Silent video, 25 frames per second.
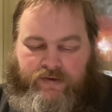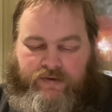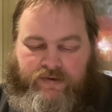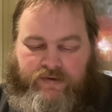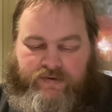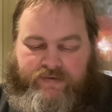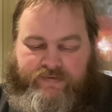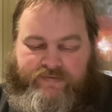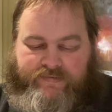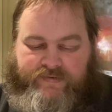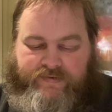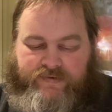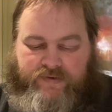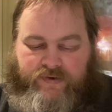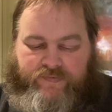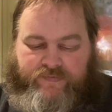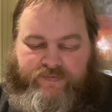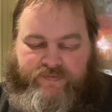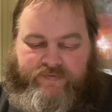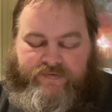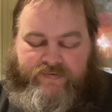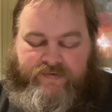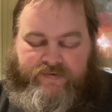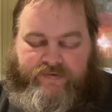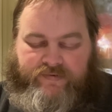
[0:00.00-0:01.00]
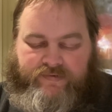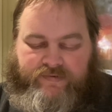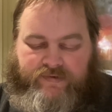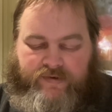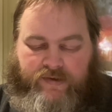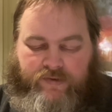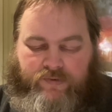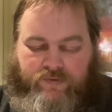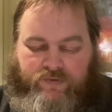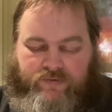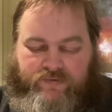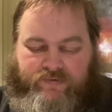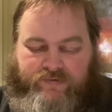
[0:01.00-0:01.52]
listing over
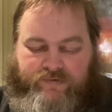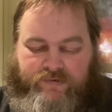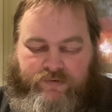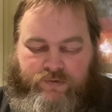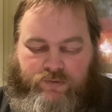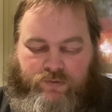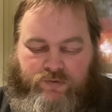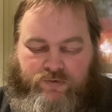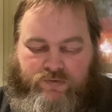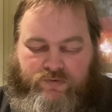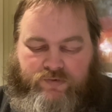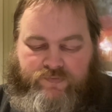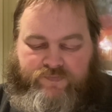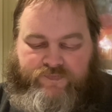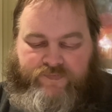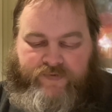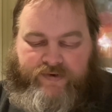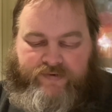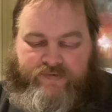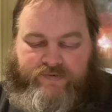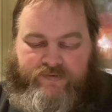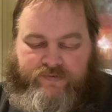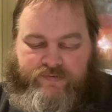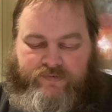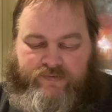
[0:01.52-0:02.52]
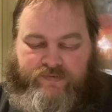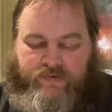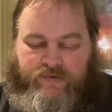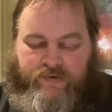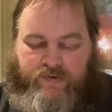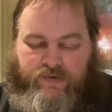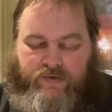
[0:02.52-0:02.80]
6,200 vessels,